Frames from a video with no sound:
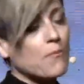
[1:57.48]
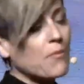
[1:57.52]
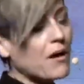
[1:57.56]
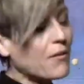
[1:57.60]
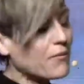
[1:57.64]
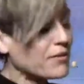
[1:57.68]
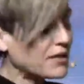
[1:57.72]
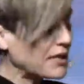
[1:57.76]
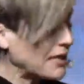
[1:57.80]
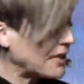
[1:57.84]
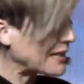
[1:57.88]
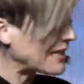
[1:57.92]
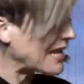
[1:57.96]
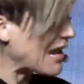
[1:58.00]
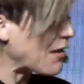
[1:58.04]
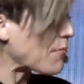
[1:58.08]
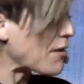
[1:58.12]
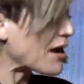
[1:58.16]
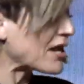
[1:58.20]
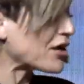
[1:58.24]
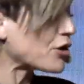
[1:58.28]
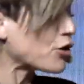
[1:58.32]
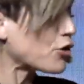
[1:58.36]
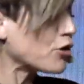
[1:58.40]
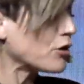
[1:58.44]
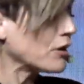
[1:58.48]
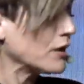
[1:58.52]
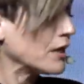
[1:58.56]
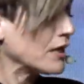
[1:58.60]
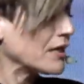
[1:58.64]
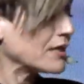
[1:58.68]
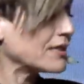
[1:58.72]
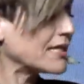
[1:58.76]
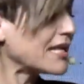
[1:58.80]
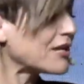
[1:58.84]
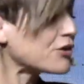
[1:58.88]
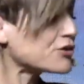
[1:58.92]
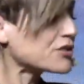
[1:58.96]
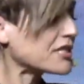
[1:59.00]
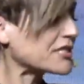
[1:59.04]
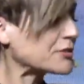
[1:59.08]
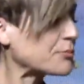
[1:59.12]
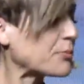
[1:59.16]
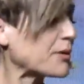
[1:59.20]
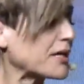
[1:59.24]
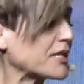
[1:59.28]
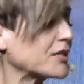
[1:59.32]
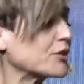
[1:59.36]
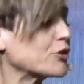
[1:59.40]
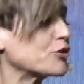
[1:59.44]
venir de la mano de los
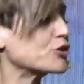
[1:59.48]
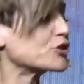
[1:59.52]
expertos